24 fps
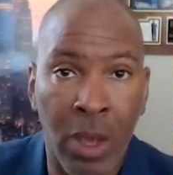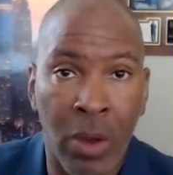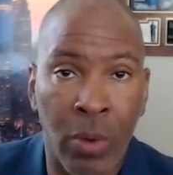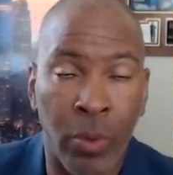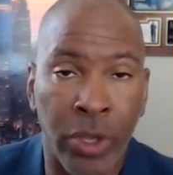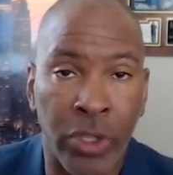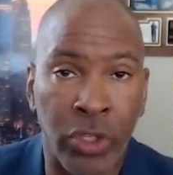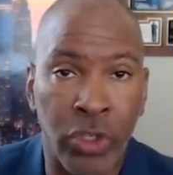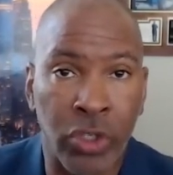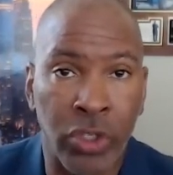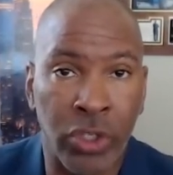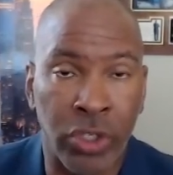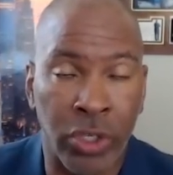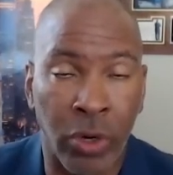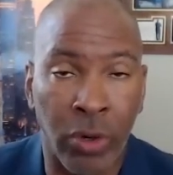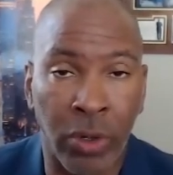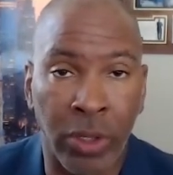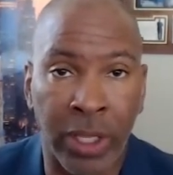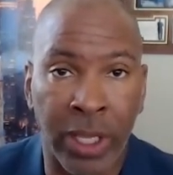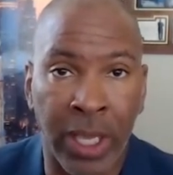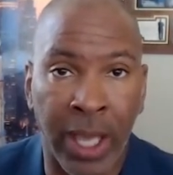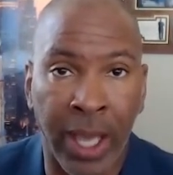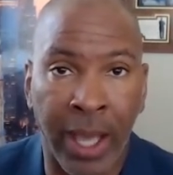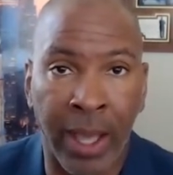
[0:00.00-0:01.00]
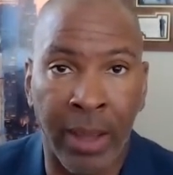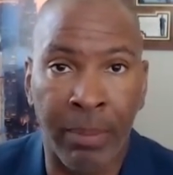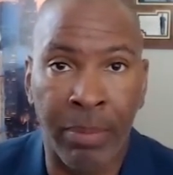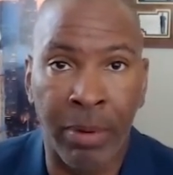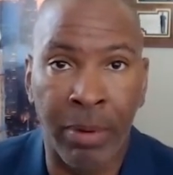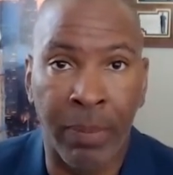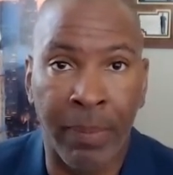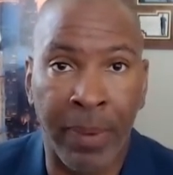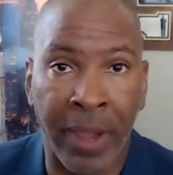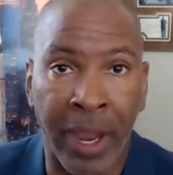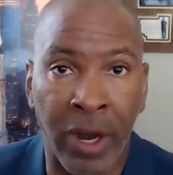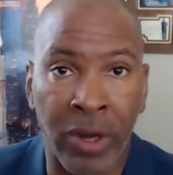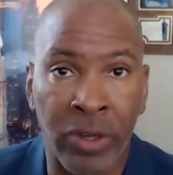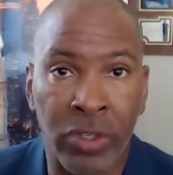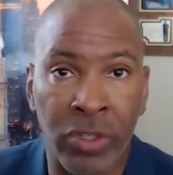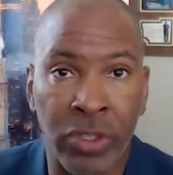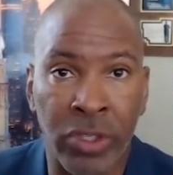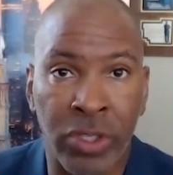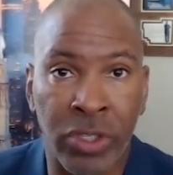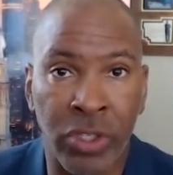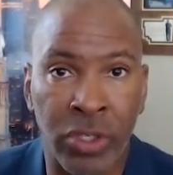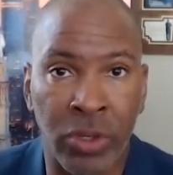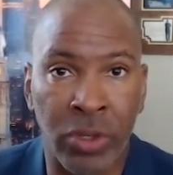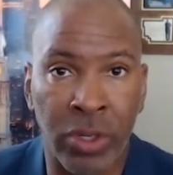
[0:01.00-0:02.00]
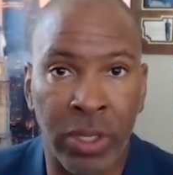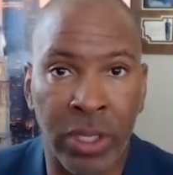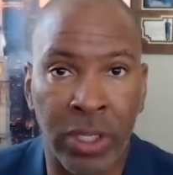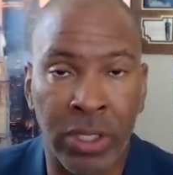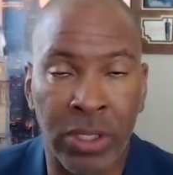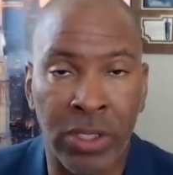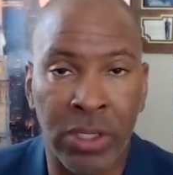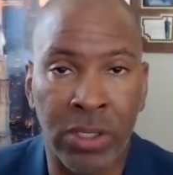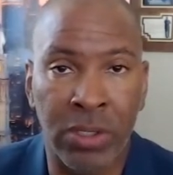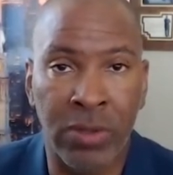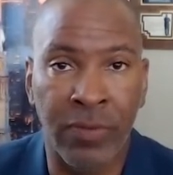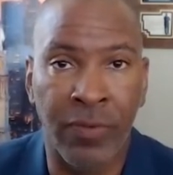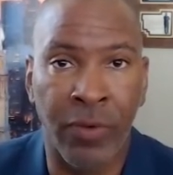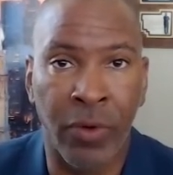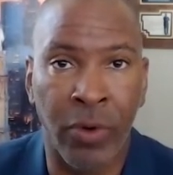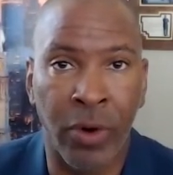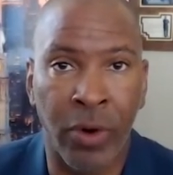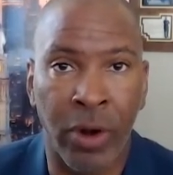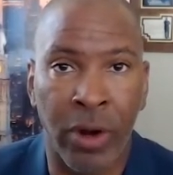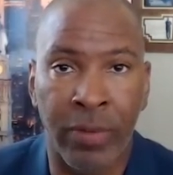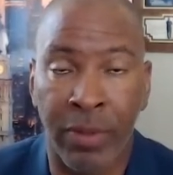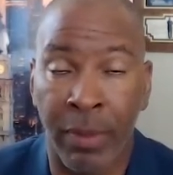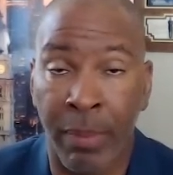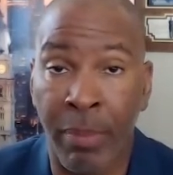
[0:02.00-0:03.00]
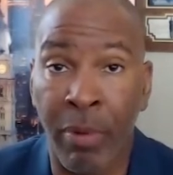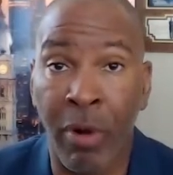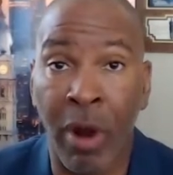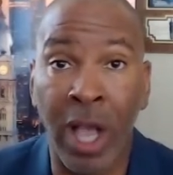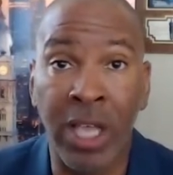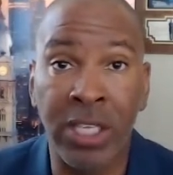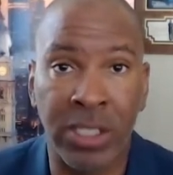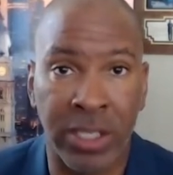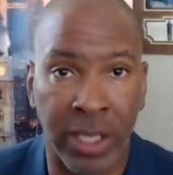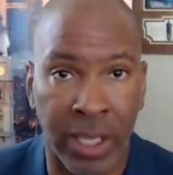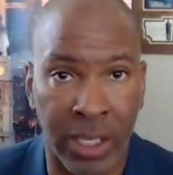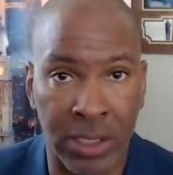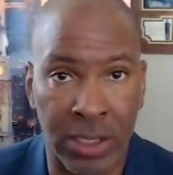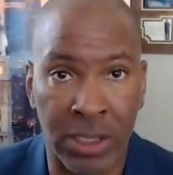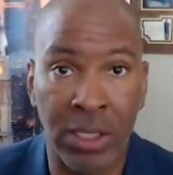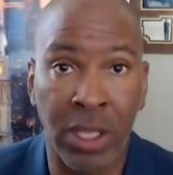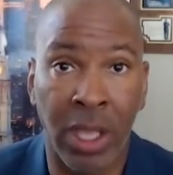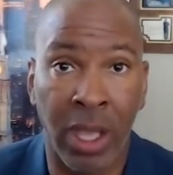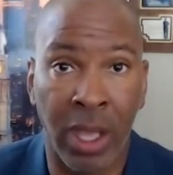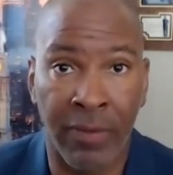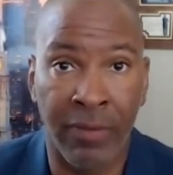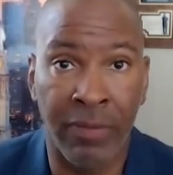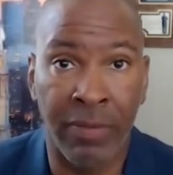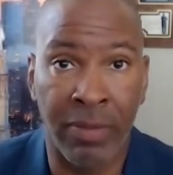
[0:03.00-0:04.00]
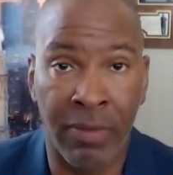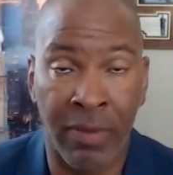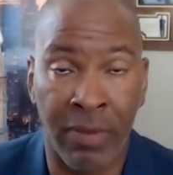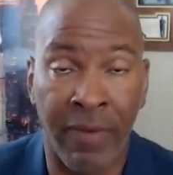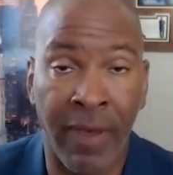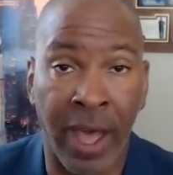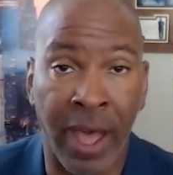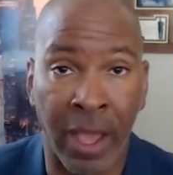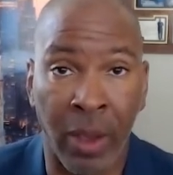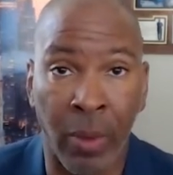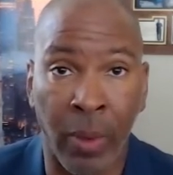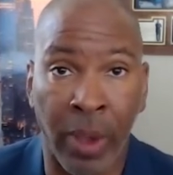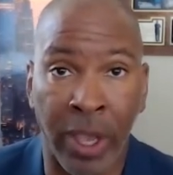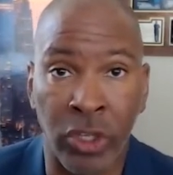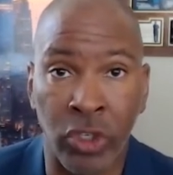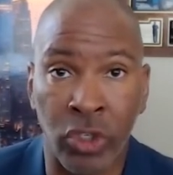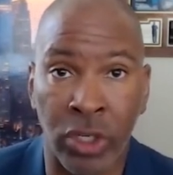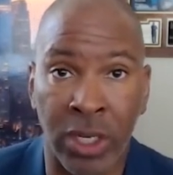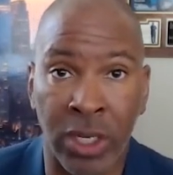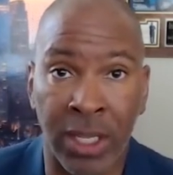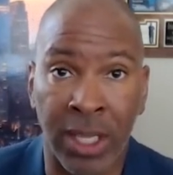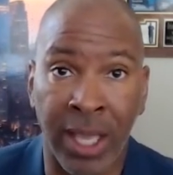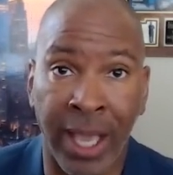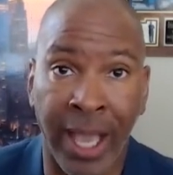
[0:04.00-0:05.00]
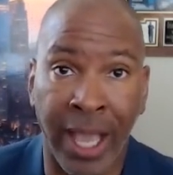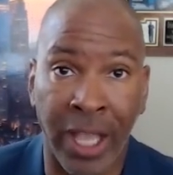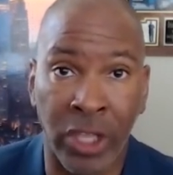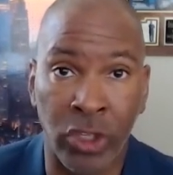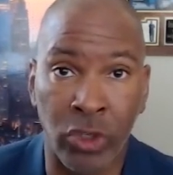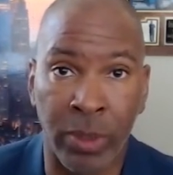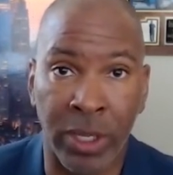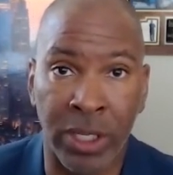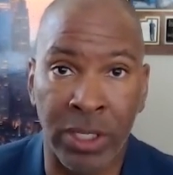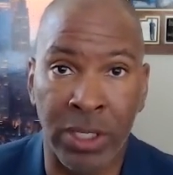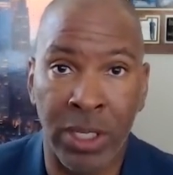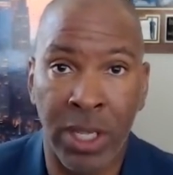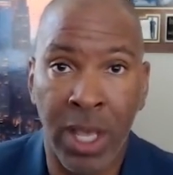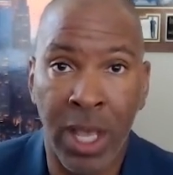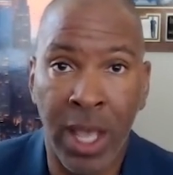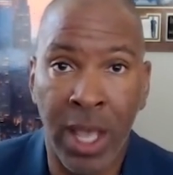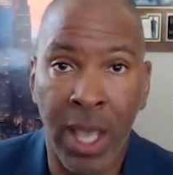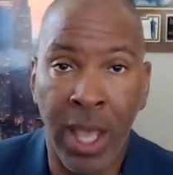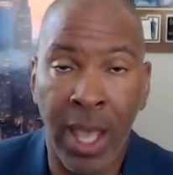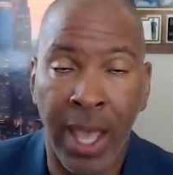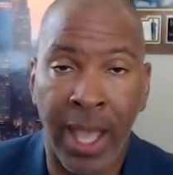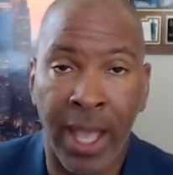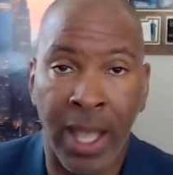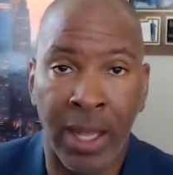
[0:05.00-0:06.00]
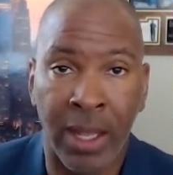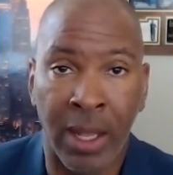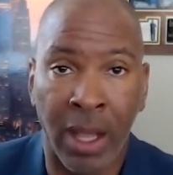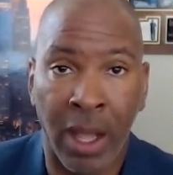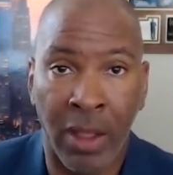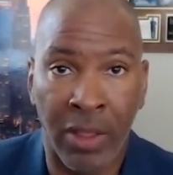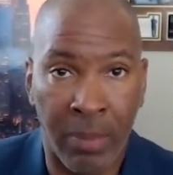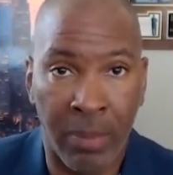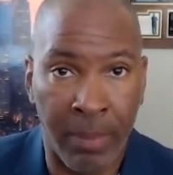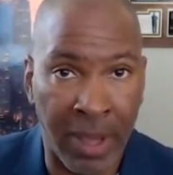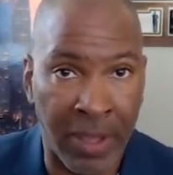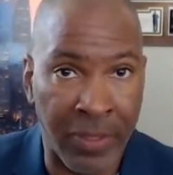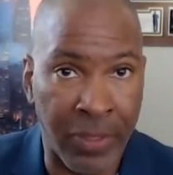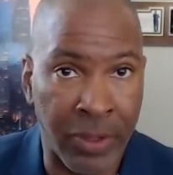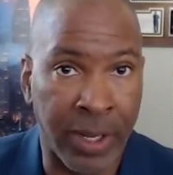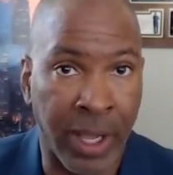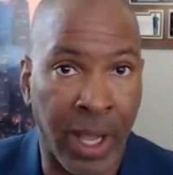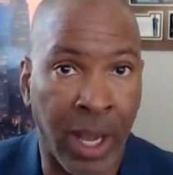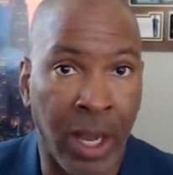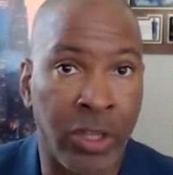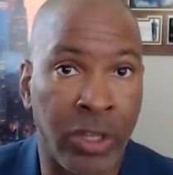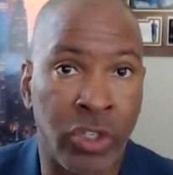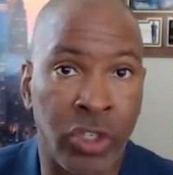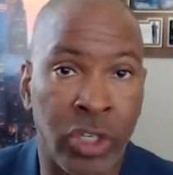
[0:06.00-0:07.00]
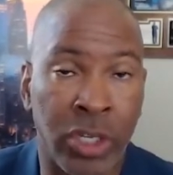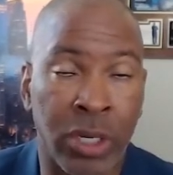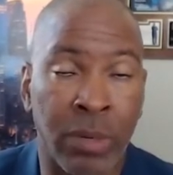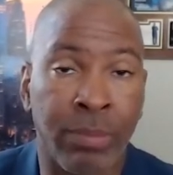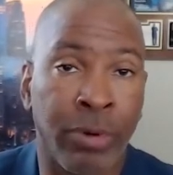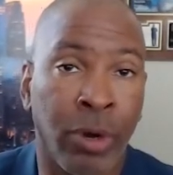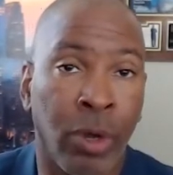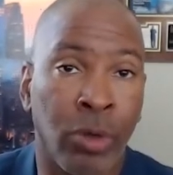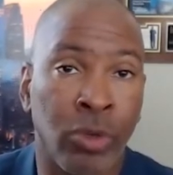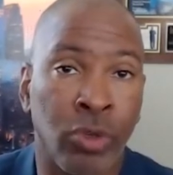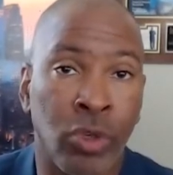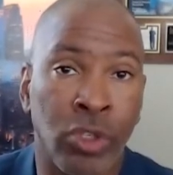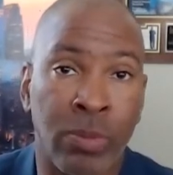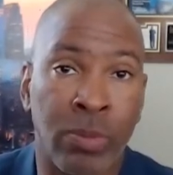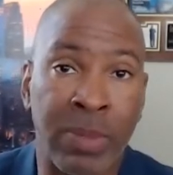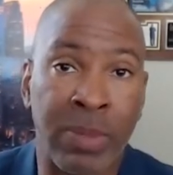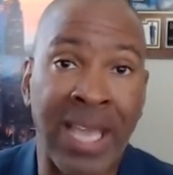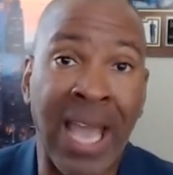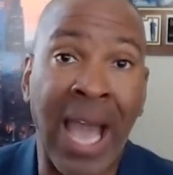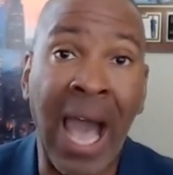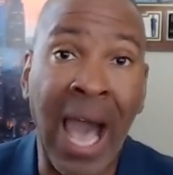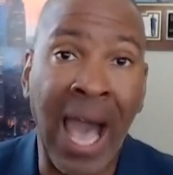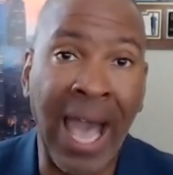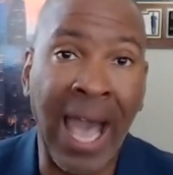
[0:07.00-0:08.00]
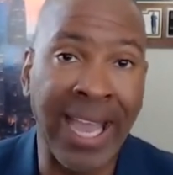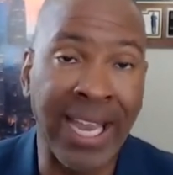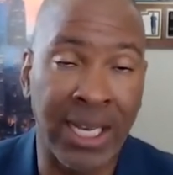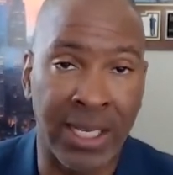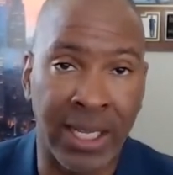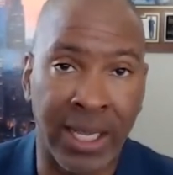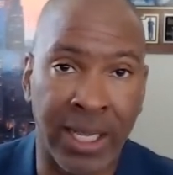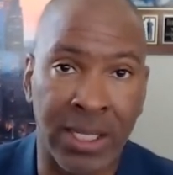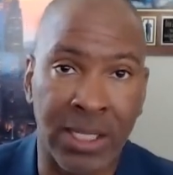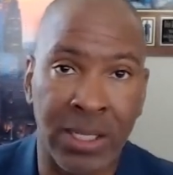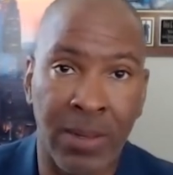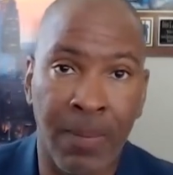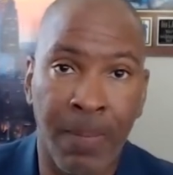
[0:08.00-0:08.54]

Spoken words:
which certainly prepares the students for the process of the valuation engagement and all the methodology and approaches behind it.